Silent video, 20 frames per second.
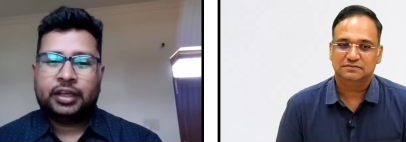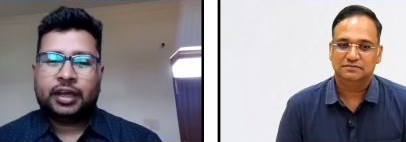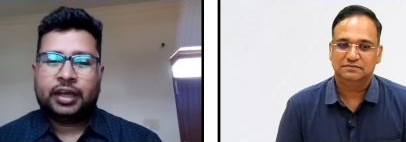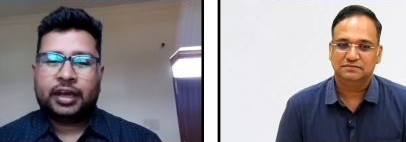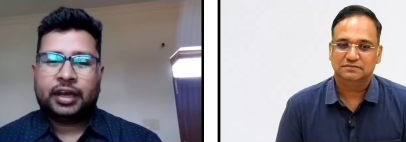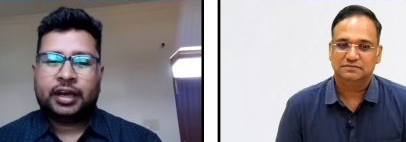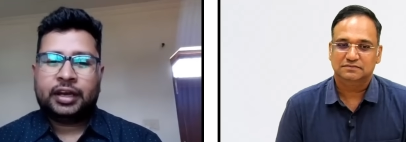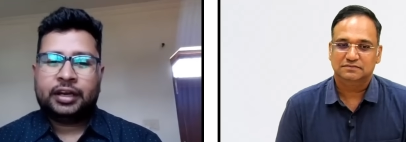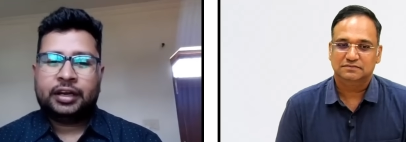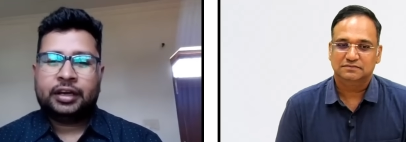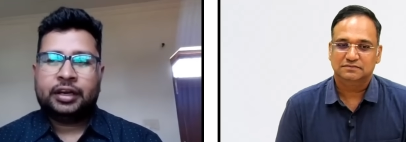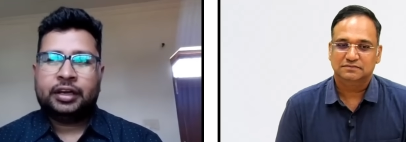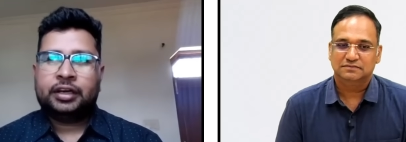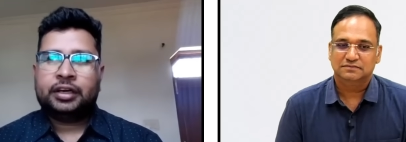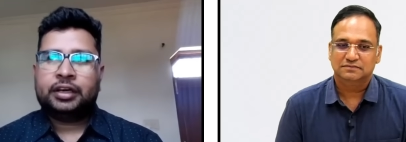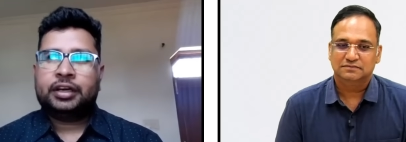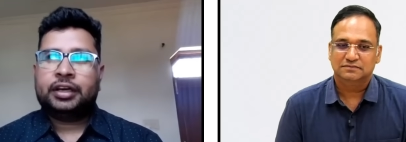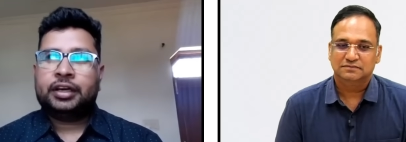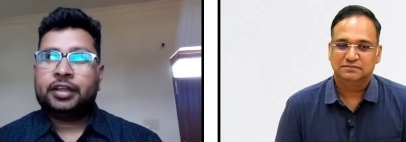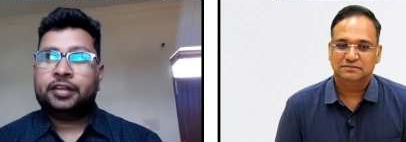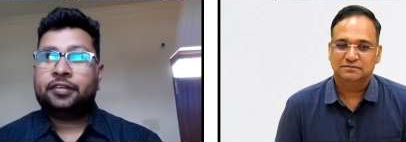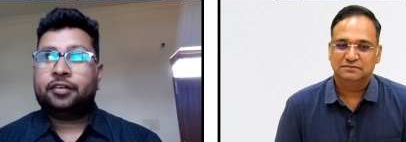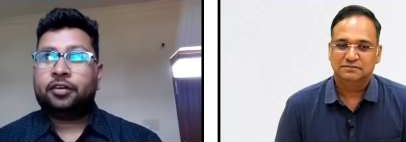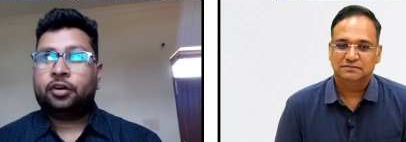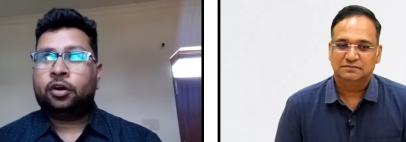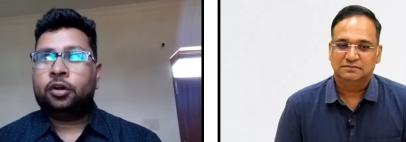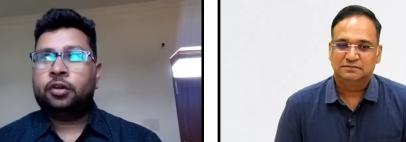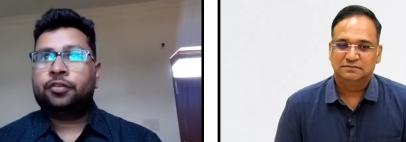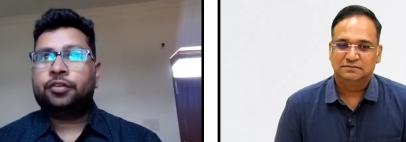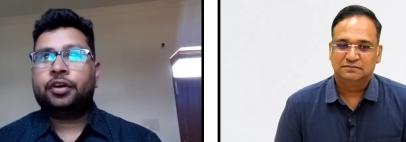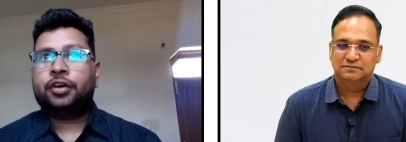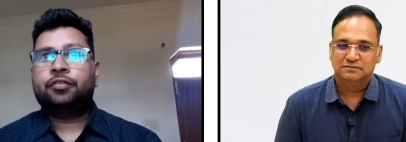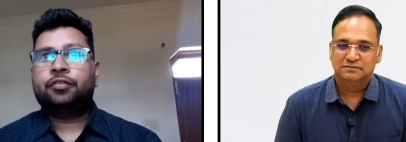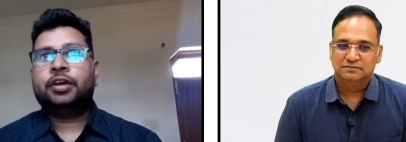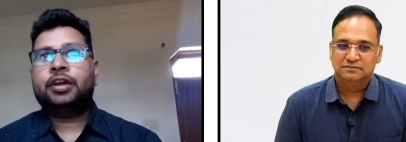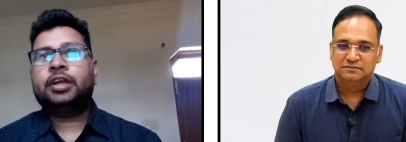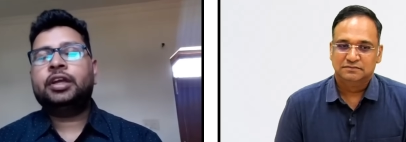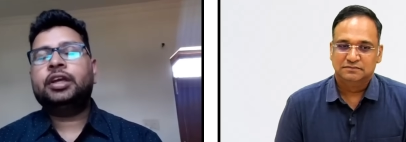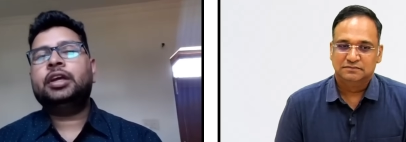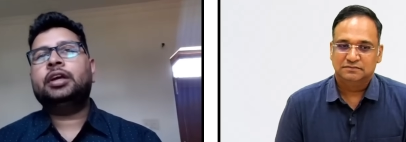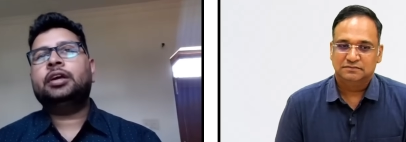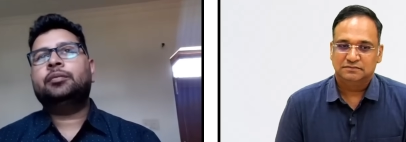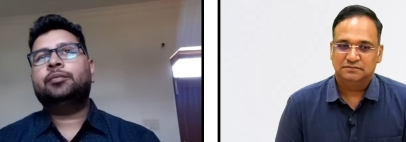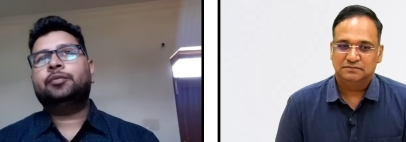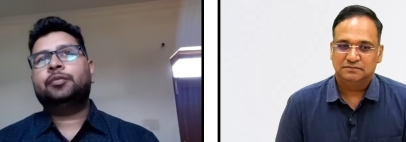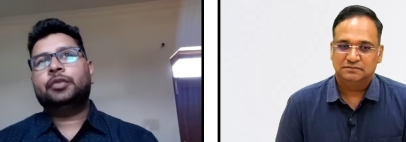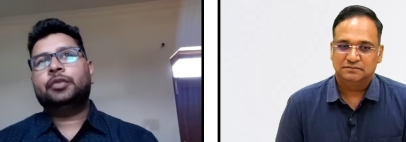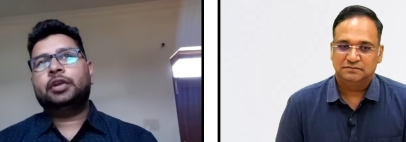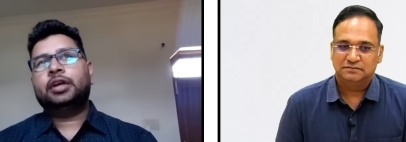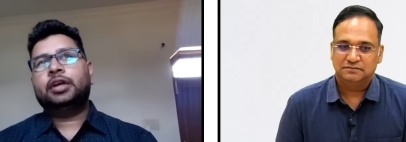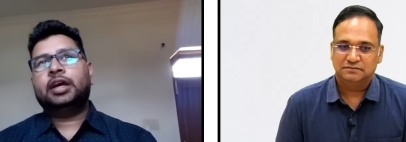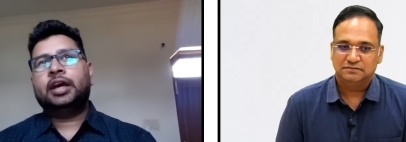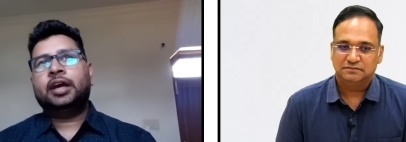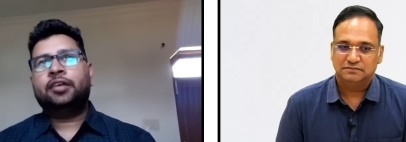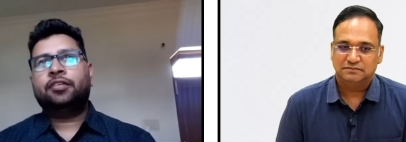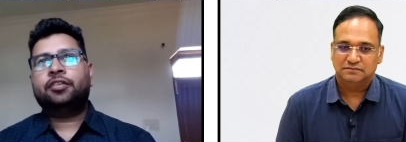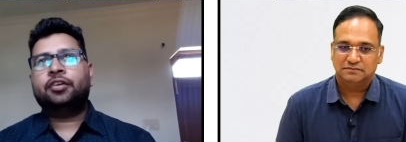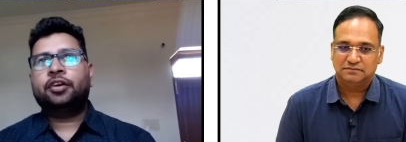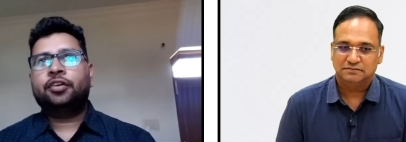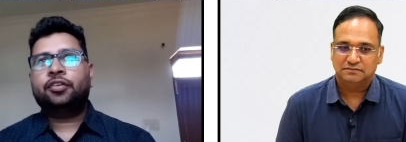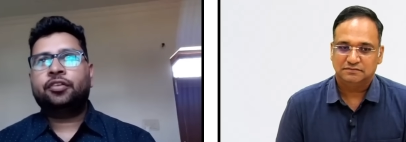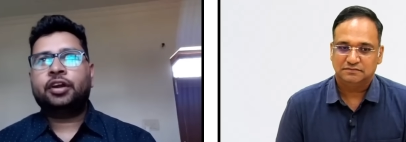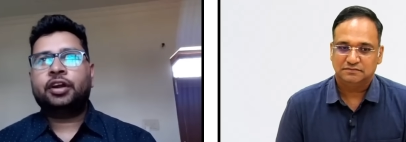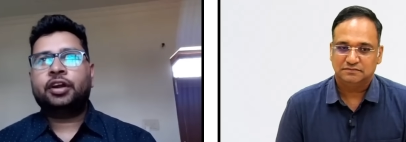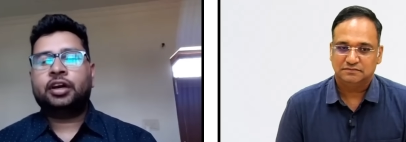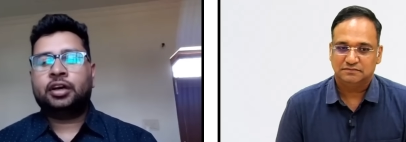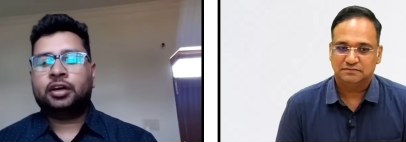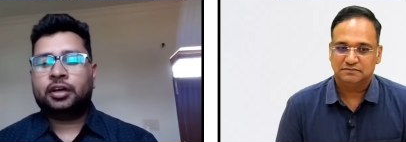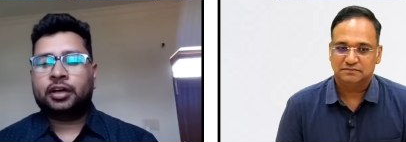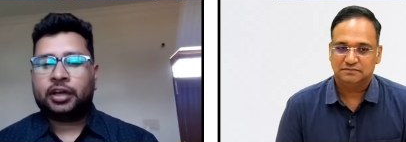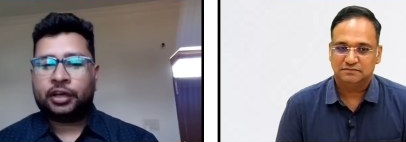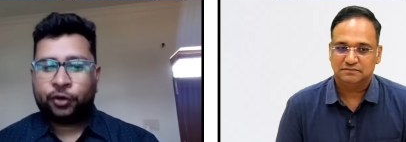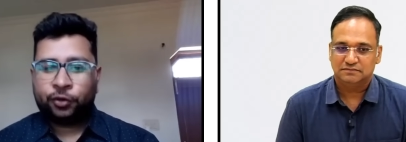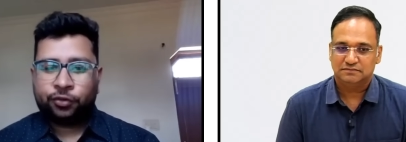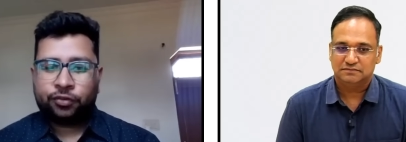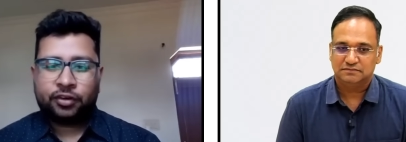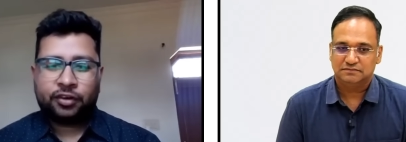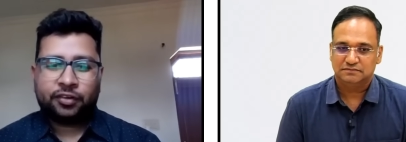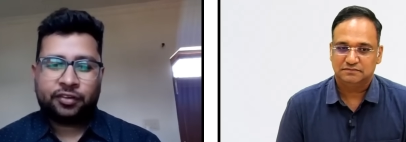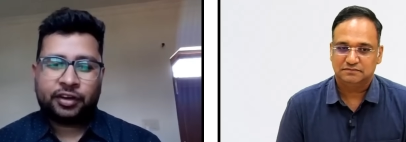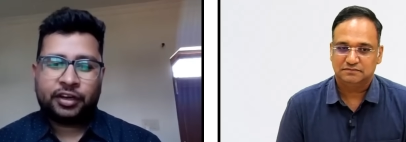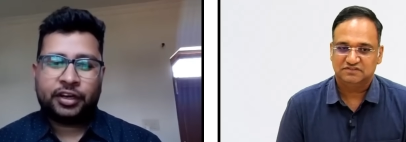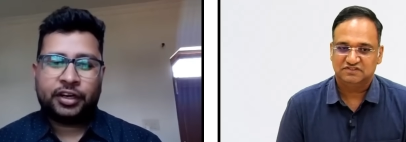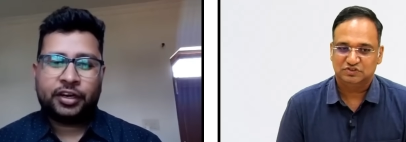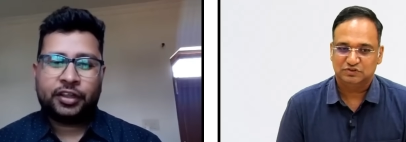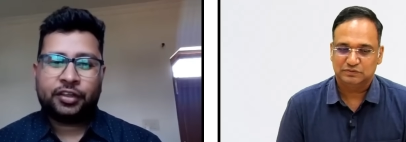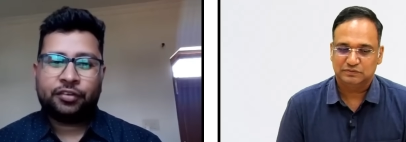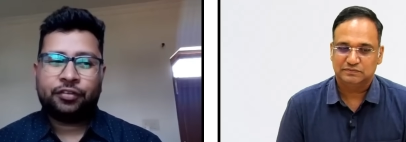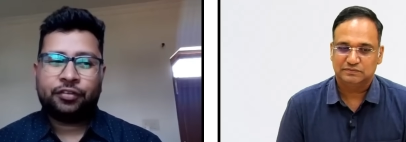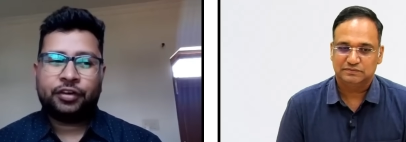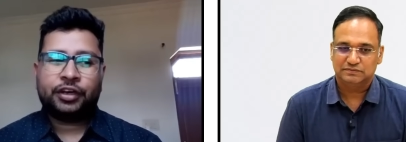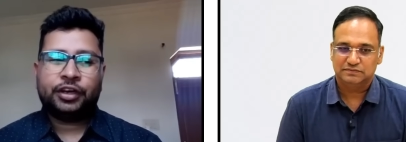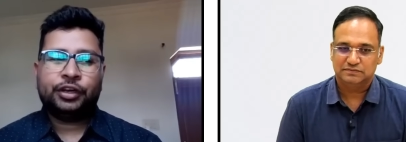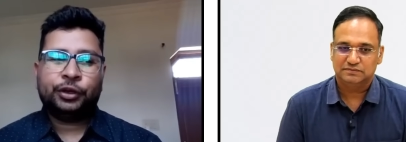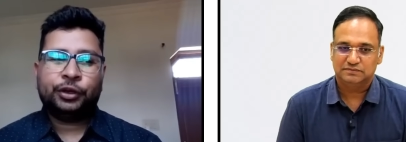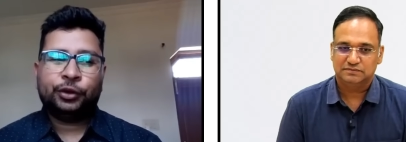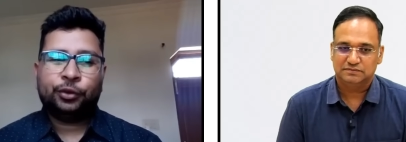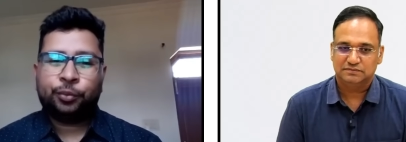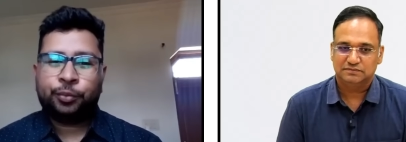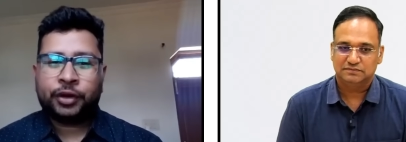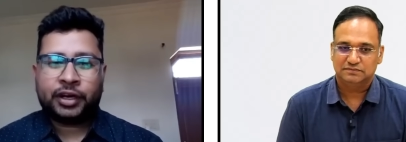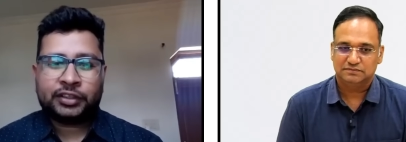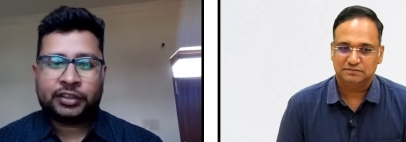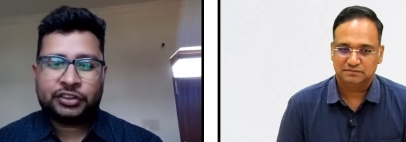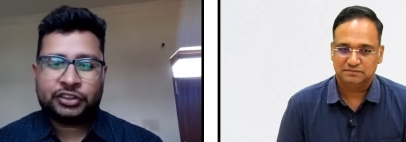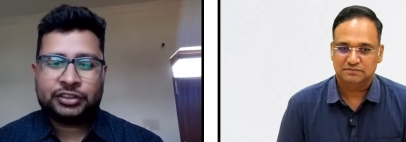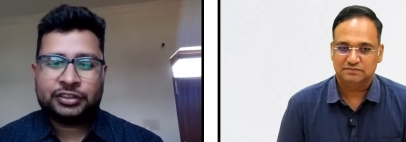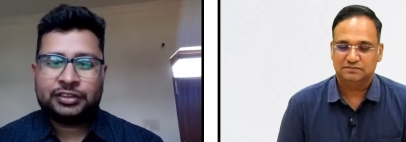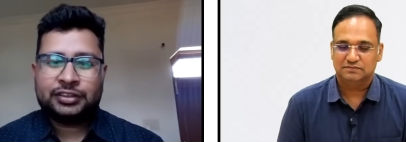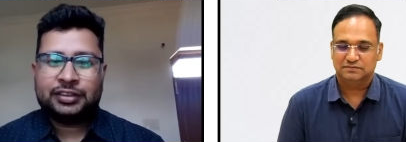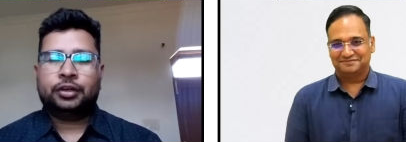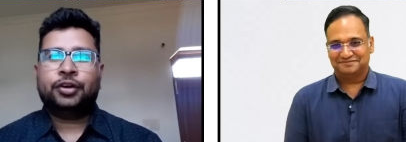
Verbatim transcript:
Speaker 1: and it is also very, as sir said, Arun sir said, it is a very new branch.